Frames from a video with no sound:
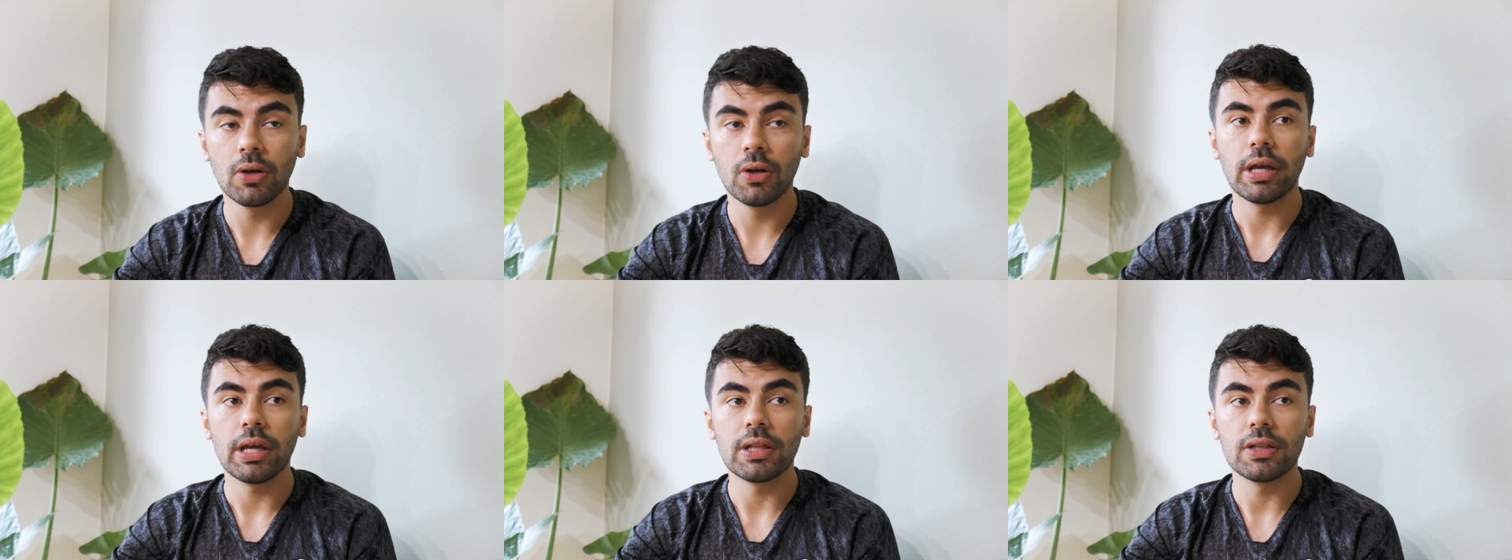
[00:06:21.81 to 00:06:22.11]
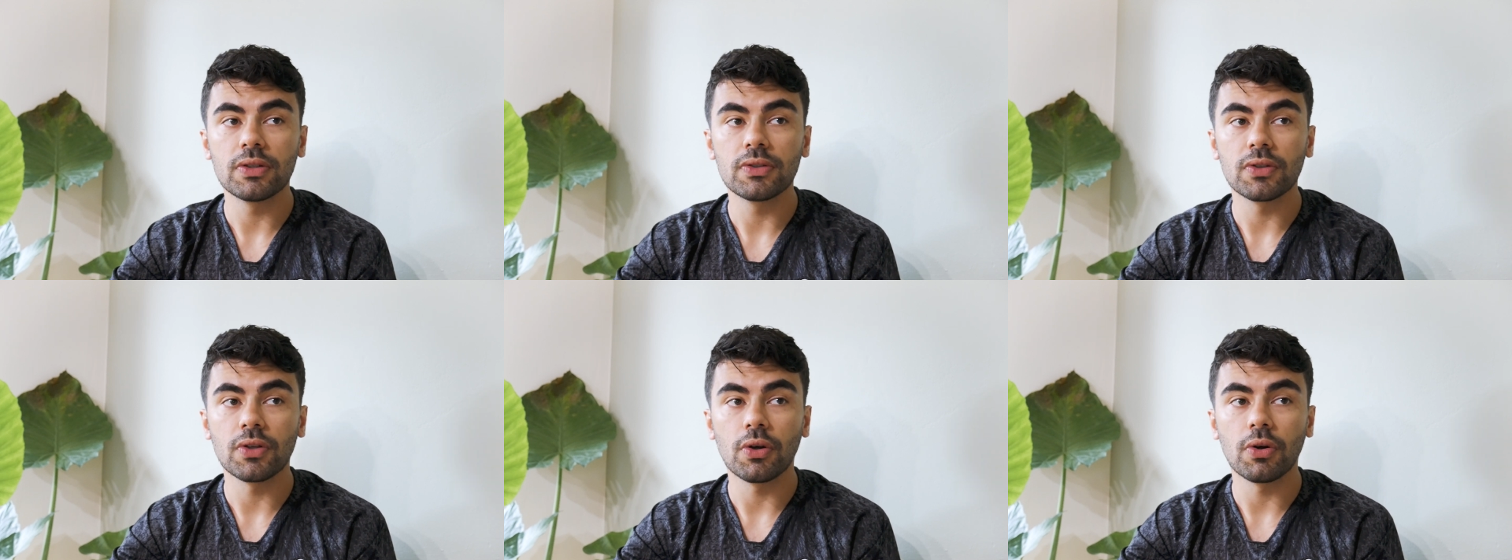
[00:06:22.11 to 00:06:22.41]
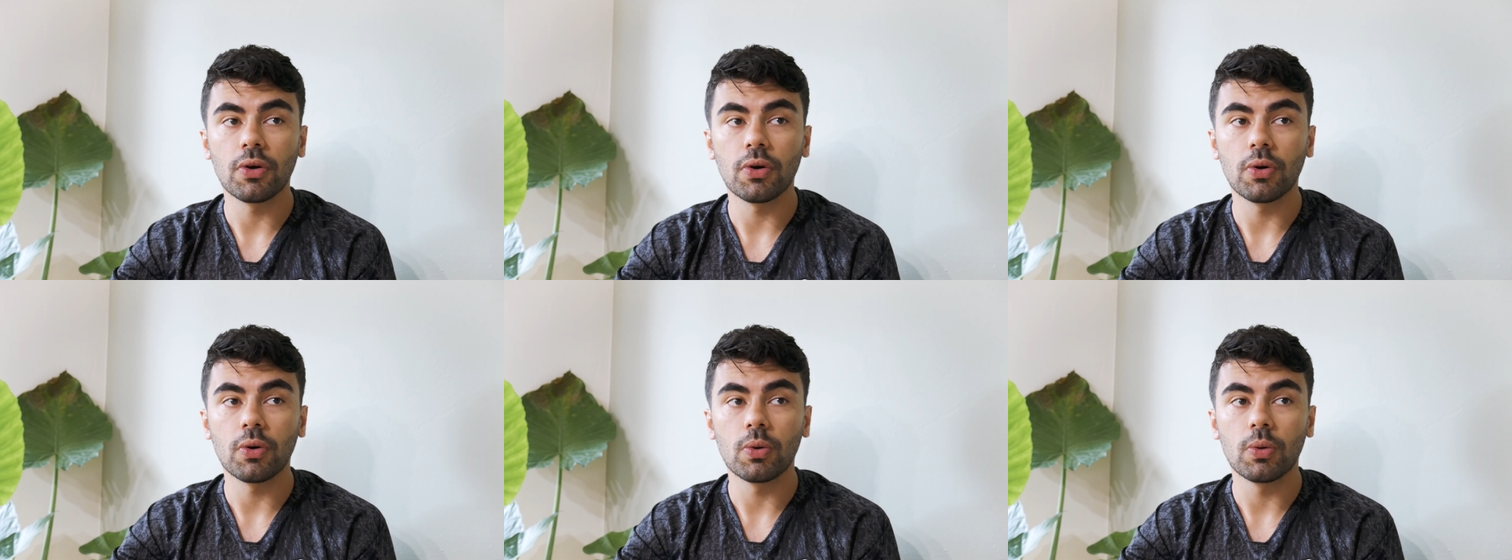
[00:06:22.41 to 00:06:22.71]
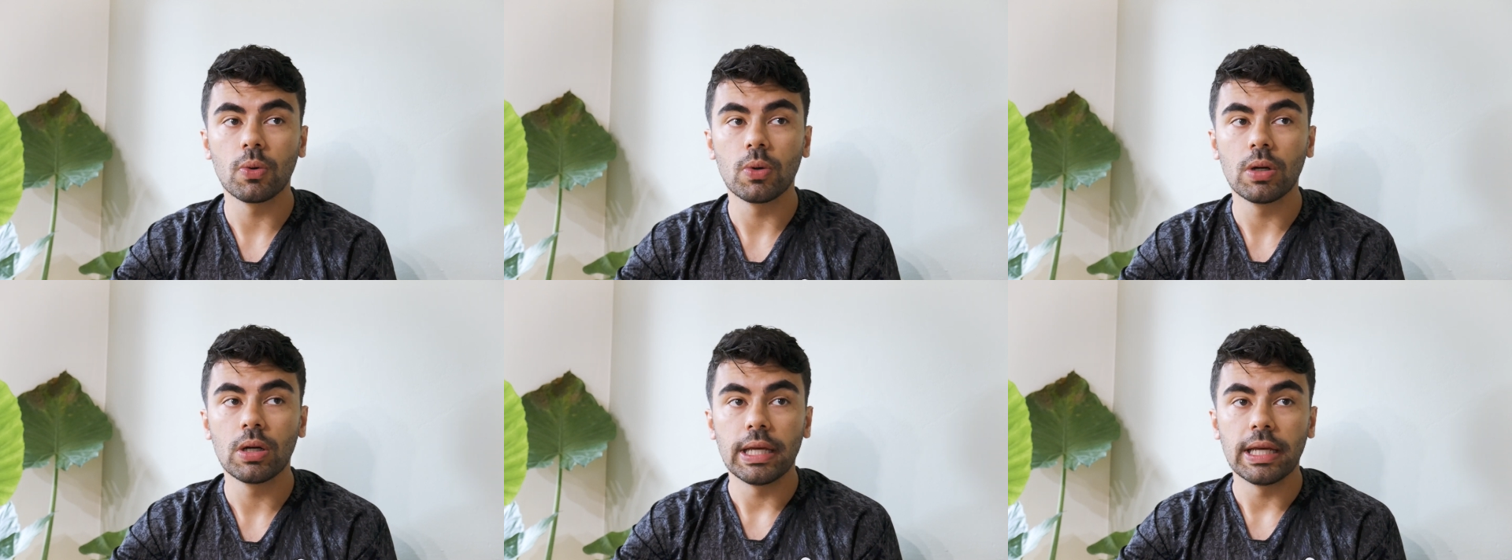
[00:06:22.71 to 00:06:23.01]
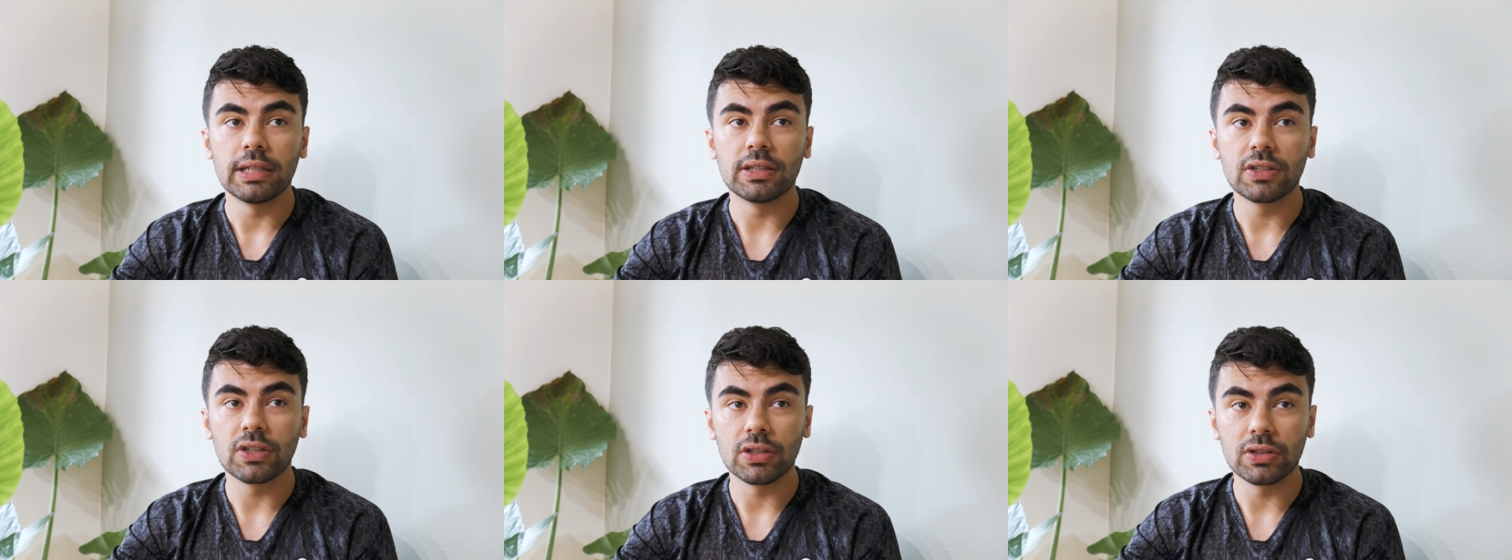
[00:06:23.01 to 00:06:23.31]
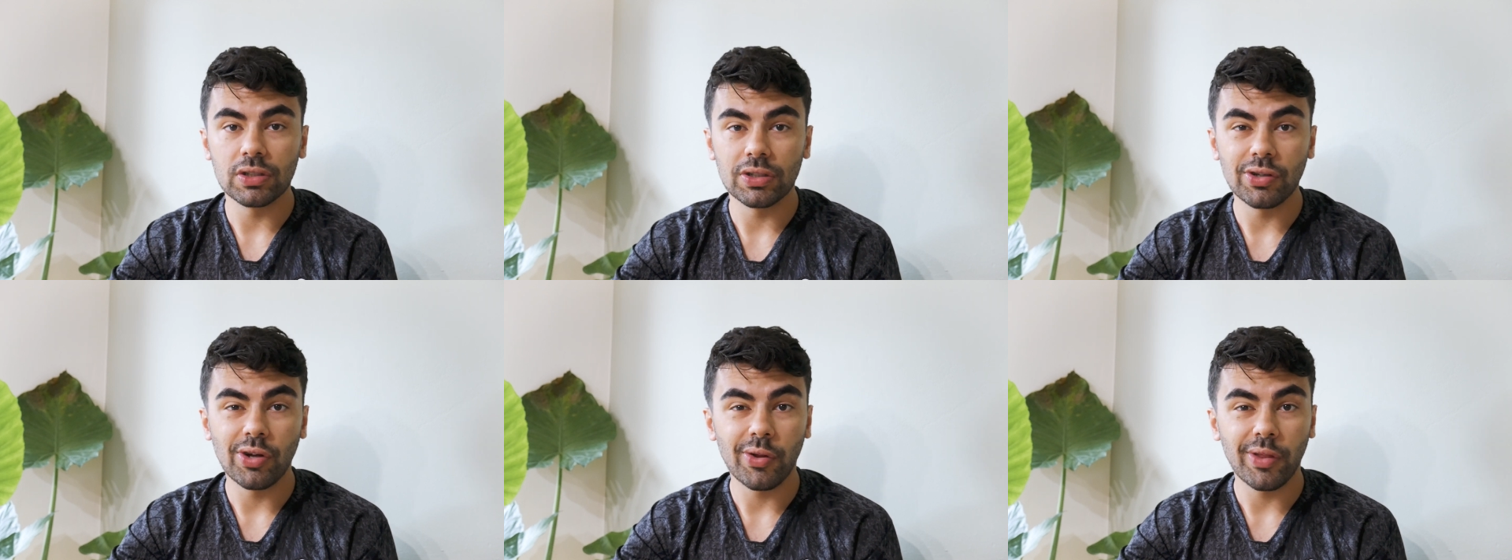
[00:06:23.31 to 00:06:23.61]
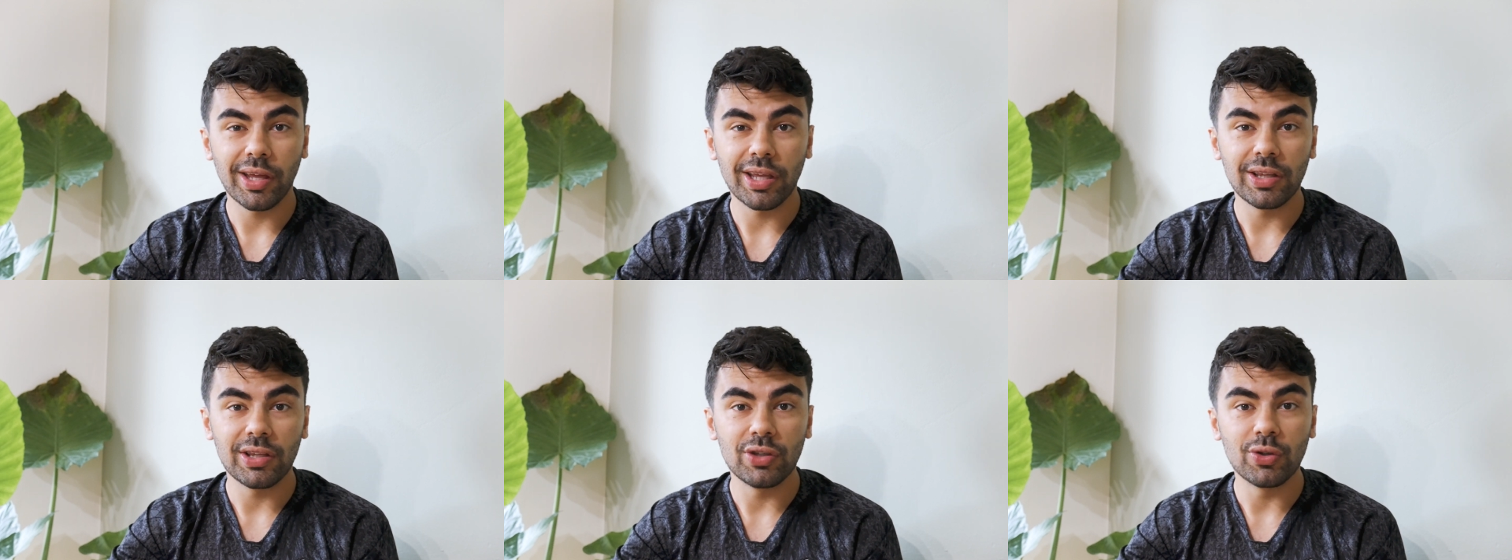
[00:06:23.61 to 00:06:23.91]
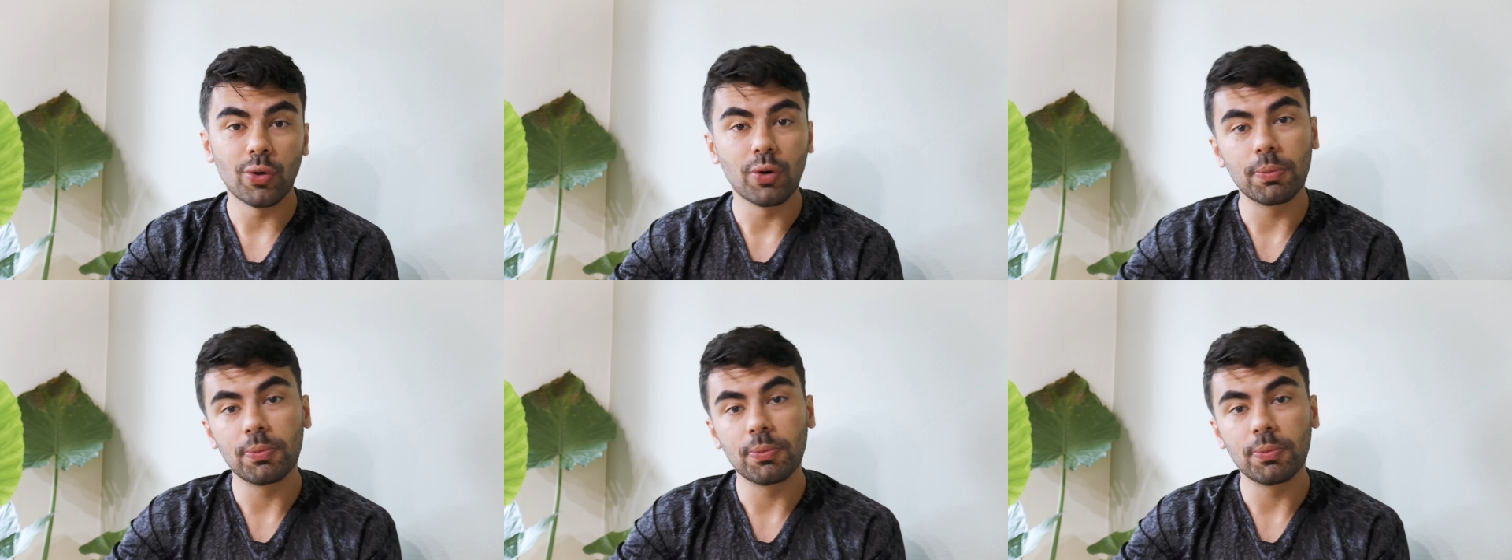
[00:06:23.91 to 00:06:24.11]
And so it's good to know that you're